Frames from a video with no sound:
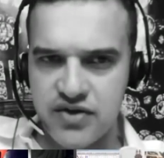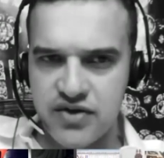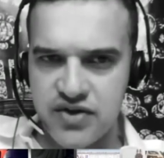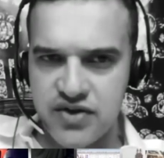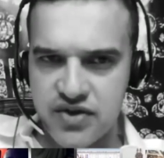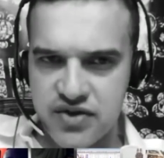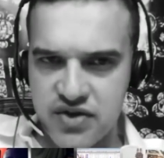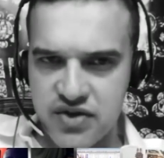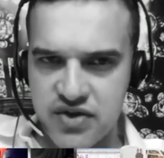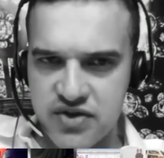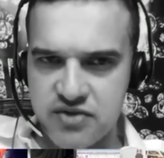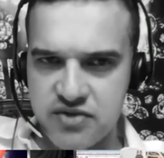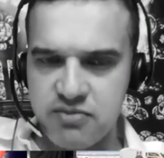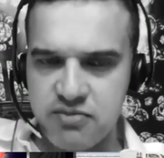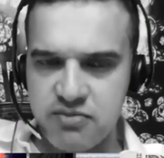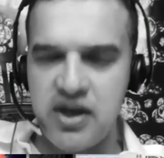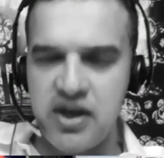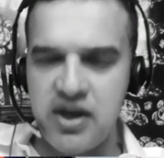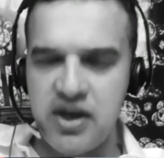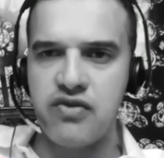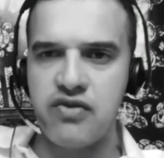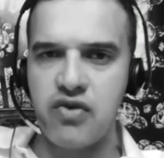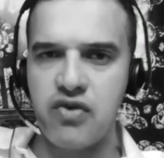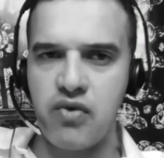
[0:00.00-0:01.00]
There's the speed
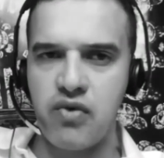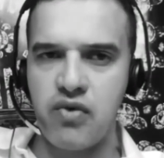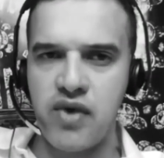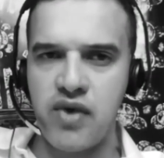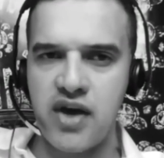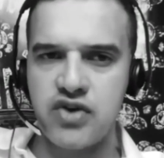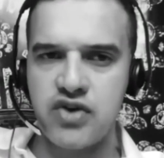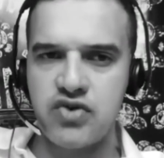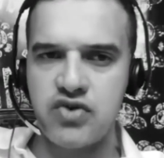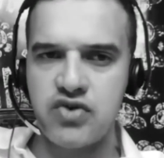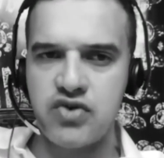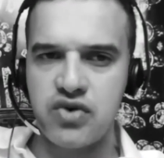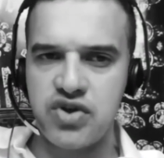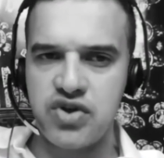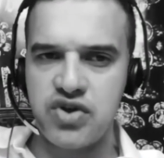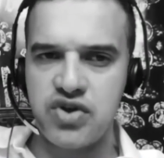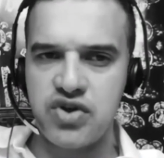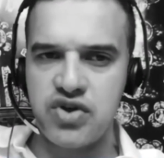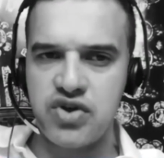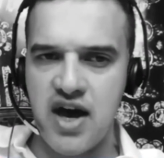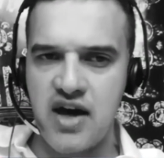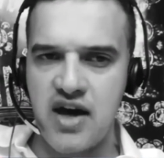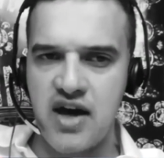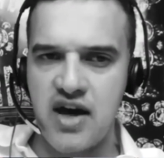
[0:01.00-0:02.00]
of the reentrant
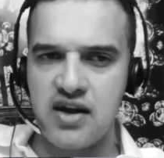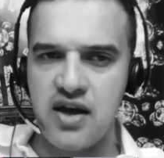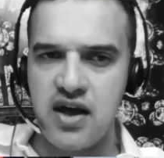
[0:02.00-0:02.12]
jet,